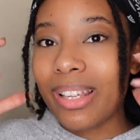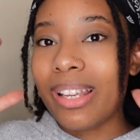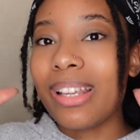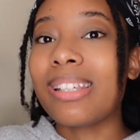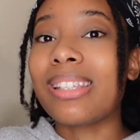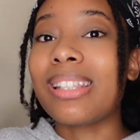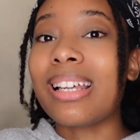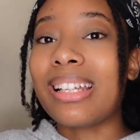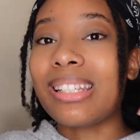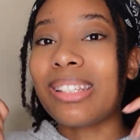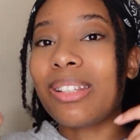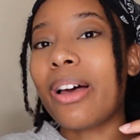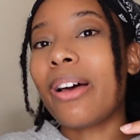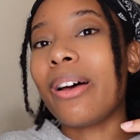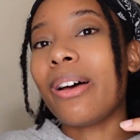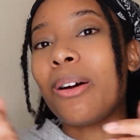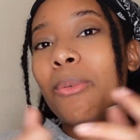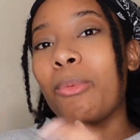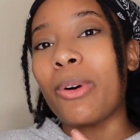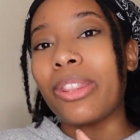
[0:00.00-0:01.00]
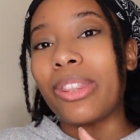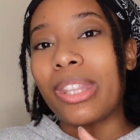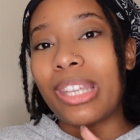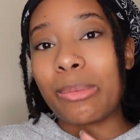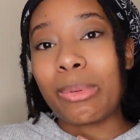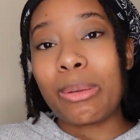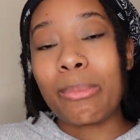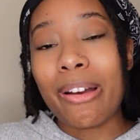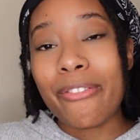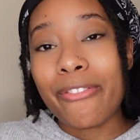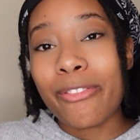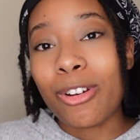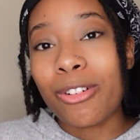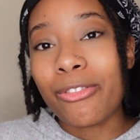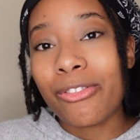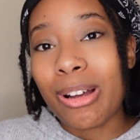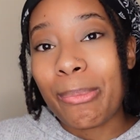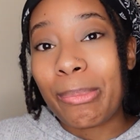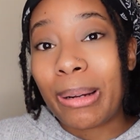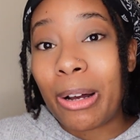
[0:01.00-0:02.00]
So that's one thing to be mindful
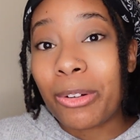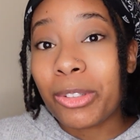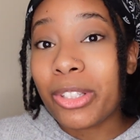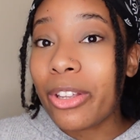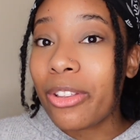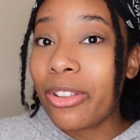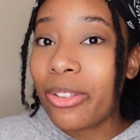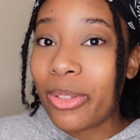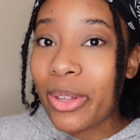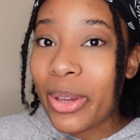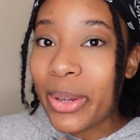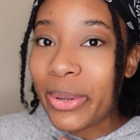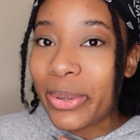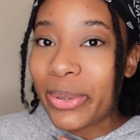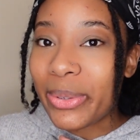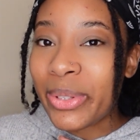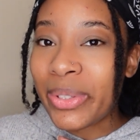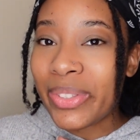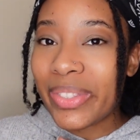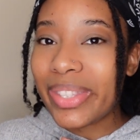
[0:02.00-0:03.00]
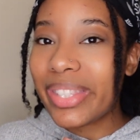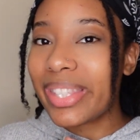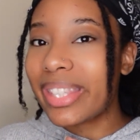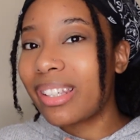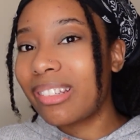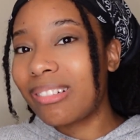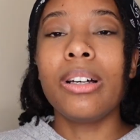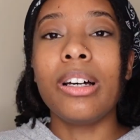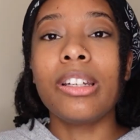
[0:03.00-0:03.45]
of about those.